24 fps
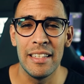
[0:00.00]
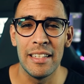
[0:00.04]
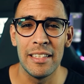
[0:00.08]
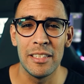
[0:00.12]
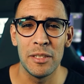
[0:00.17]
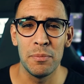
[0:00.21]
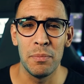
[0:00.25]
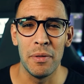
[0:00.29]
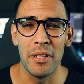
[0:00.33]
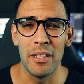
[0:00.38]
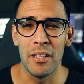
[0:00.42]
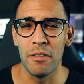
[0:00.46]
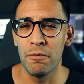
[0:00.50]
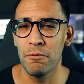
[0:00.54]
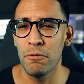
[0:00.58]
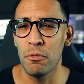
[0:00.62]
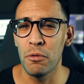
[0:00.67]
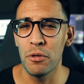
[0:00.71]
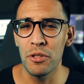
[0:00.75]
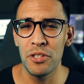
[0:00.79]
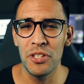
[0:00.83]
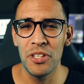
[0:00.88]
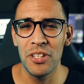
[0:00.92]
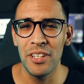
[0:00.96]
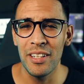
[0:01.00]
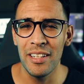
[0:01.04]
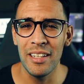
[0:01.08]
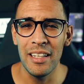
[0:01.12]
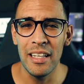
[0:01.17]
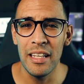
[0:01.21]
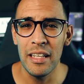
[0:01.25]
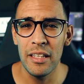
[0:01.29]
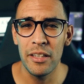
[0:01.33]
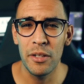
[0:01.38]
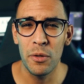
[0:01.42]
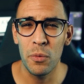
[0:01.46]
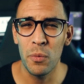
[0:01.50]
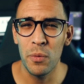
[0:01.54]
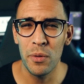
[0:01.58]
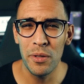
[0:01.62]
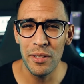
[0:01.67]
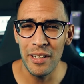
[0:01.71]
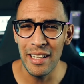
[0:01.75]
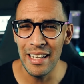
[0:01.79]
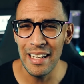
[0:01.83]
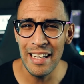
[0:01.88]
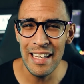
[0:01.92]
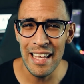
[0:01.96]
does, but unfortunately there
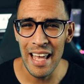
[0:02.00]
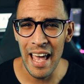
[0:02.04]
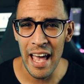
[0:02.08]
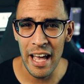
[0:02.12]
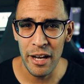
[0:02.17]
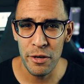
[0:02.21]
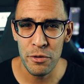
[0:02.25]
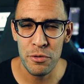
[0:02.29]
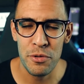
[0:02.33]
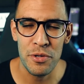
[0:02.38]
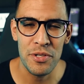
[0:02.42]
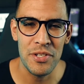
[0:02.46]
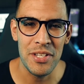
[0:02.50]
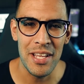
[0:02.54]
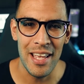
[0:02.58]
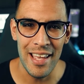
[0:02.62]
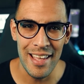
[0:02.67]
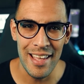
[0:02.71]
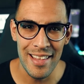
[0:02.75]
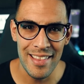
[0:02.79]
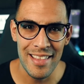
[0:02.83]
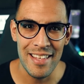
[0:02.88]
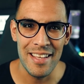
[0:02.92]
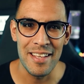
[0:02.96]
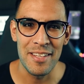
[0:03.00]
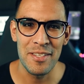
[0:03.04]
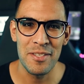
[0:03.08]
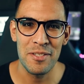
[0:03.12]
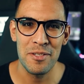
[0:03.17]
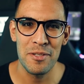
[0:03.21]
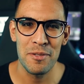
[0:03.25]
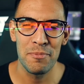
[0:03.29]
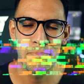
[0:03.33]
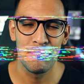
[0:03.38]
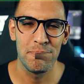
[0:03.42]
weren't any extras in this.